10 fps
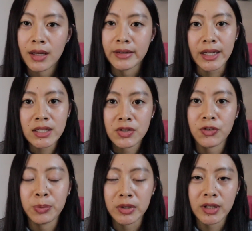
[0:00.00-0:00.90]
Next,
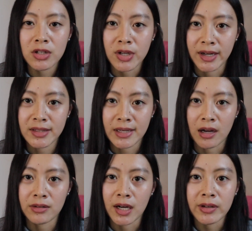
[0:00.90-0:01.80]
for Brooklyn
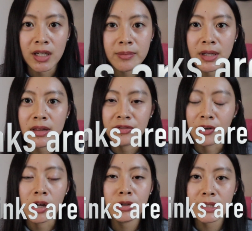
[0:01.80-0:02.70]
Chinatown, I recommend the
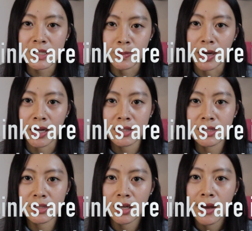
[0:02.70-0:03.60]
following
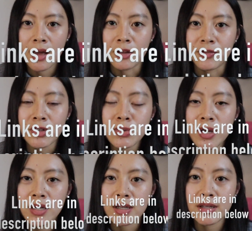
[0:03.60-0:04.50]
spots. The first
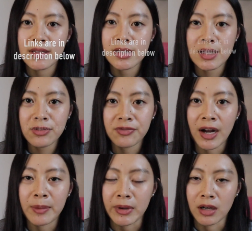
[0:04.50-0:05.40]
one is
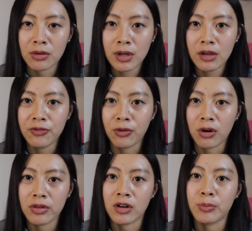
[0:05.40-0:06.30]
Xinfa Bakery
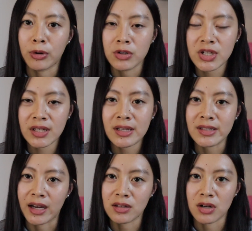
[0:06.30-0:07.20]
for their Portuguese
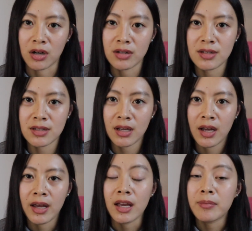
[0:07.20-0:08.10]
egg tarts.
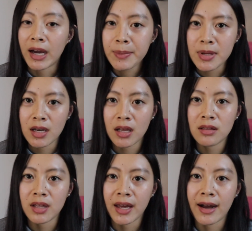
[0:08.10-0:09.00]
In my
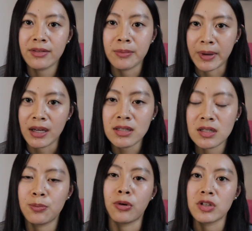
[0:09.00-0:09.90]
opinion, they have the
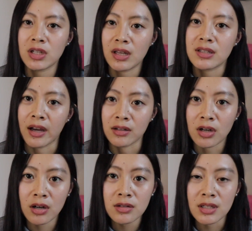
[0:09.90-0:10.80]
best Portuguese egg
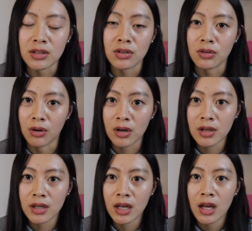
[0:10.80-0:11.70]
tarts in New
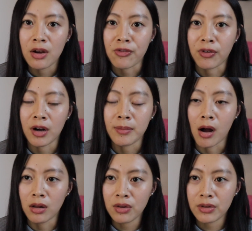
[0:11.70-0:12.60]
York from
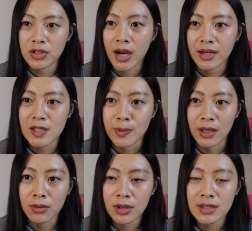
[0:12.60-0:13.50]
all of the Chinese
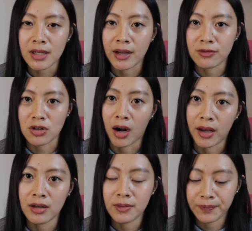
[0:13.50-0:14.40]
bakeries that I've
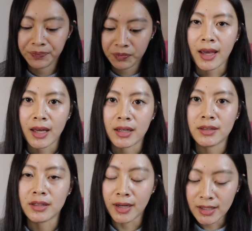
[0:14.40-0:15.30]
tried.
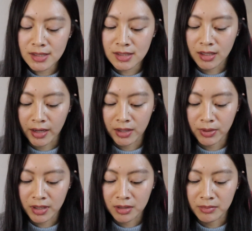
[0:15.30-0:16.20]
And next, I
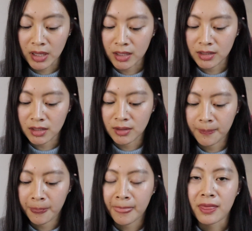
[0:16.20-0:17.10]
recommend
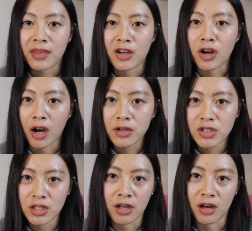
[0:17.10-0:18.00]
the
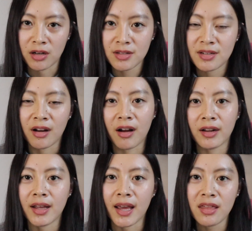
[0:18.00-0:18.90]
Congee Cart
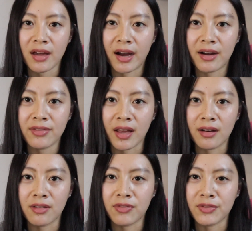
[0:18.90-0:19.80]
on 8th Ave
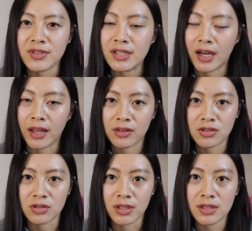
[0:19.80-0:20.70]
and 59th
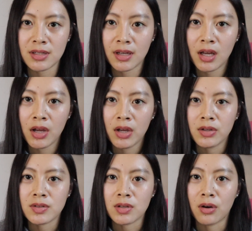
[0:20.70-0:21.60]
Street.
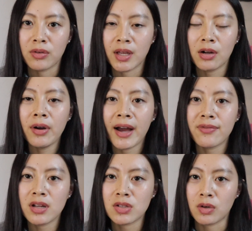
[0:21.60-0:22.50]
So they don't have
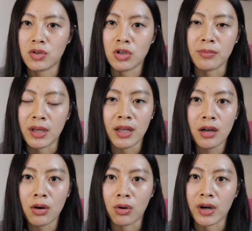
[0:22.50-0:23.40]
any social
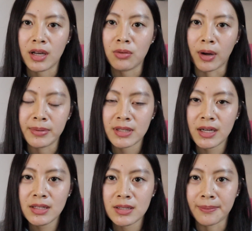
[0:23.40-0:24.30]
media or any
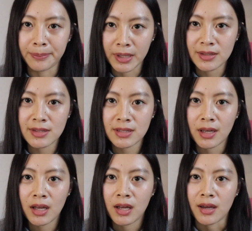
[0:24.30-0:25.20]
websites, but
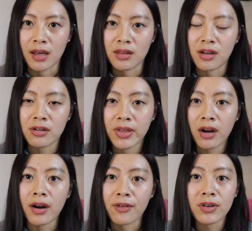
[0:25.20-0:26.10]
they're
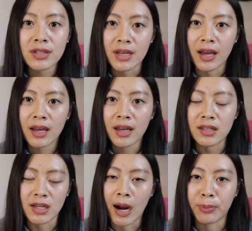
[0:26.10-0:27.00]
there every day.
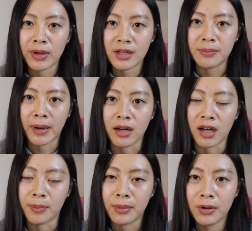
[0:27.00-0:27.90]
It's operated
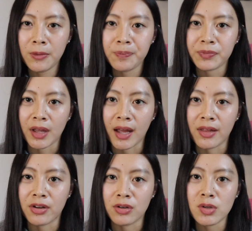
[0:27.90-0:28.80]
couple,
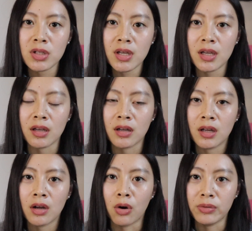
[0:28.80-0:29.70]
and they're usually
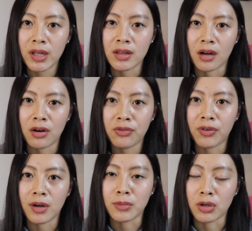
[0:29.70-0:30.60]
only there
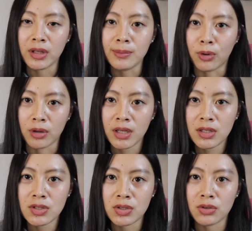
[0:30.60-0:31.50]
from early
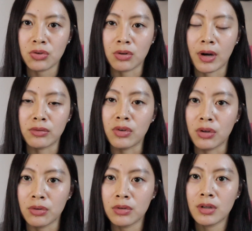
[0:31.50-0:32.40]
morning to around
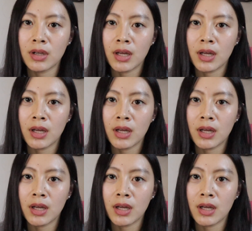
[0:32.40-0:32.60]
noon.